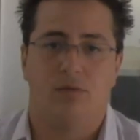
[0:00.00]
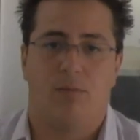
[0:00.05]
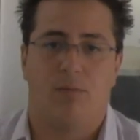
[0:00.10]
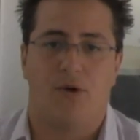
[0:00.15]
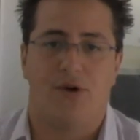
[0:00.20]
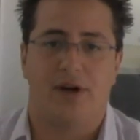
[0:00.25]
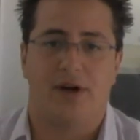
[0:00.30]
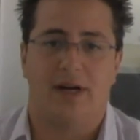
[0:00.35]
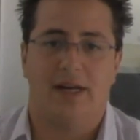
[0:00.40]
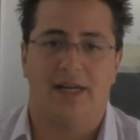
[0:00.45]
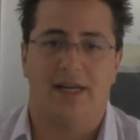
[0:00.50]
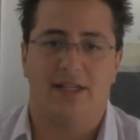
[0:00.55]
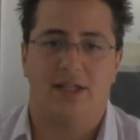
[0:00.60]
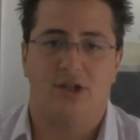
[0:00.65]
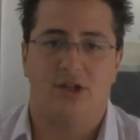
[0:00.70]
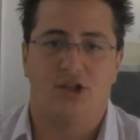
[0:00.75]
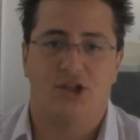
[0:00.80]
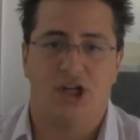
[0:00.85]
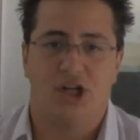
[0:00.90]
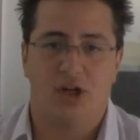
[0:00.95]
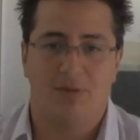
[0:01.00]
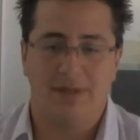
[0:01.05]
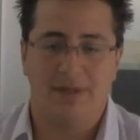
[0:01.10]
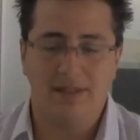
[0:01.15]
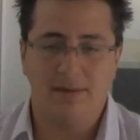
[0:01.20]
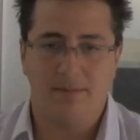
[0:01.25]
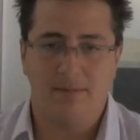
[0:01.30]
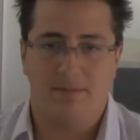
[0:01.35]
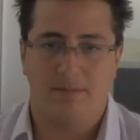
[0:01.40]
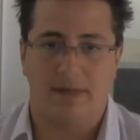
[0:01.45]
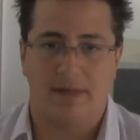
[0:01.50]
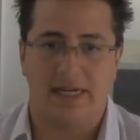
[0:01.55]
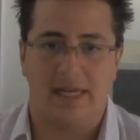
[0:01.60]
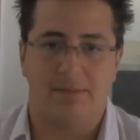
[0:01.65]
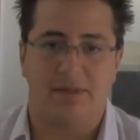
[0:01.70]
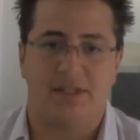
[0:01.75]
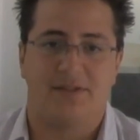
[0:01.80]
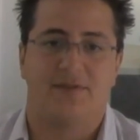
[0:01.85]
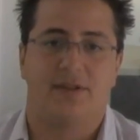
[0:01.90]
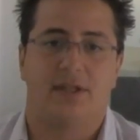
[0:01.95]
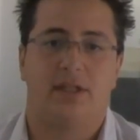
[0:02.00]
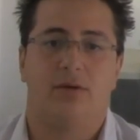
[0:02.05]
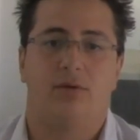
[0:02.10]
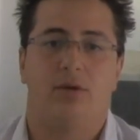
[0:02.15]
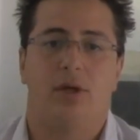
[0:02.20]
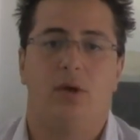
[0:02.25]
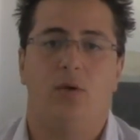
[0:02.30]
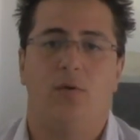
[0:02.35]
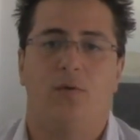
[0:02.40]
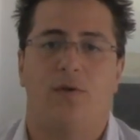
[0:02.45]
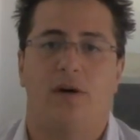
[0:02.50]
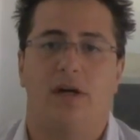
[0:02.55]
morning, ladies and gentlemen. My name is Vasil Dikov.